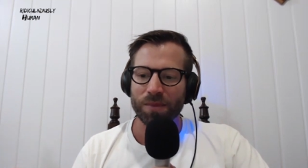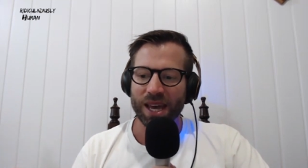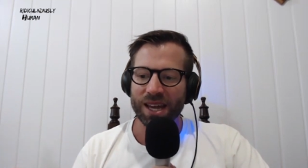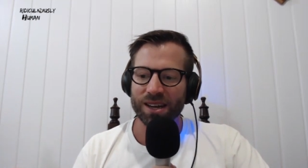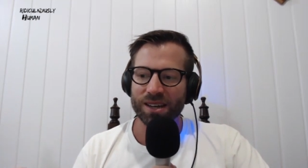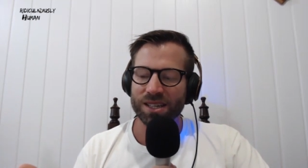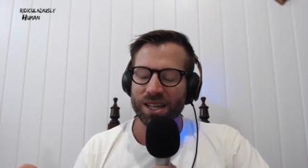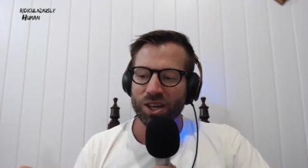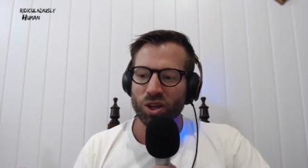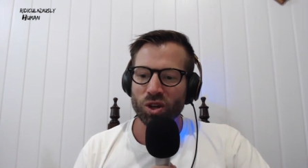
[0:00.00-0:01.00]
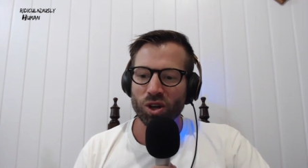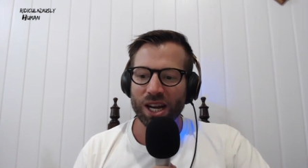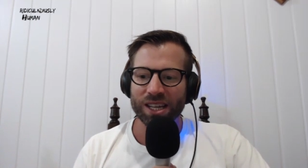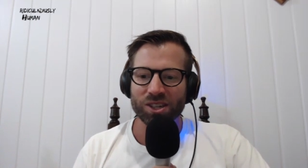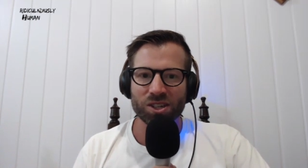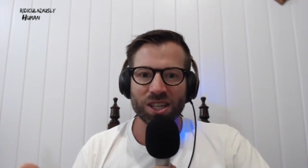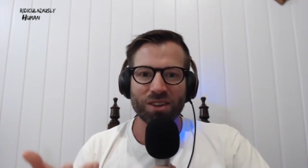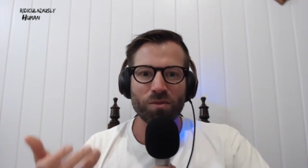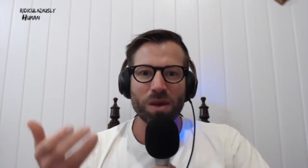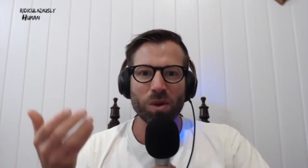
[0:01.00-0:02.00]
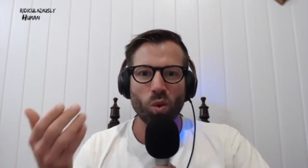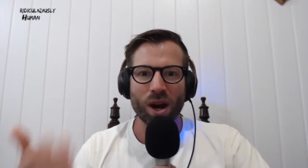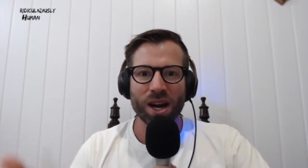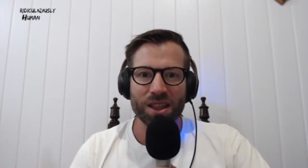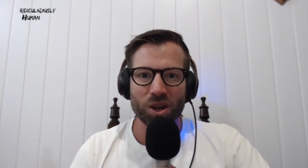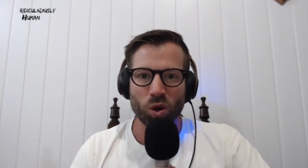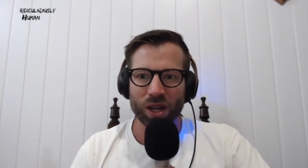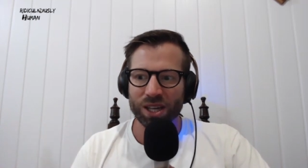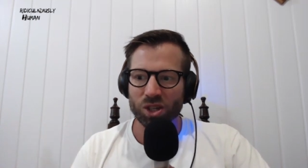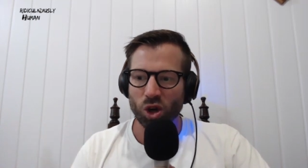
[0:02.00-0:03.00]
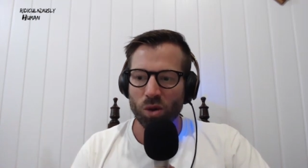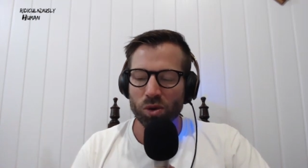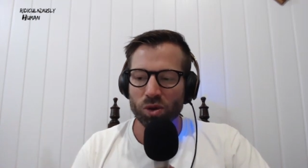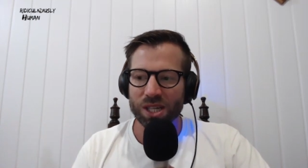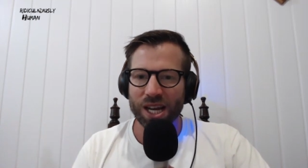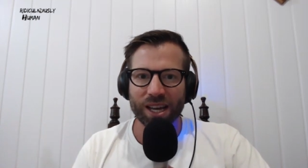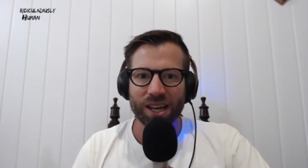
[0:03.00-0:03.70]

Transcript: and you know like just to give maybe one other quick example is like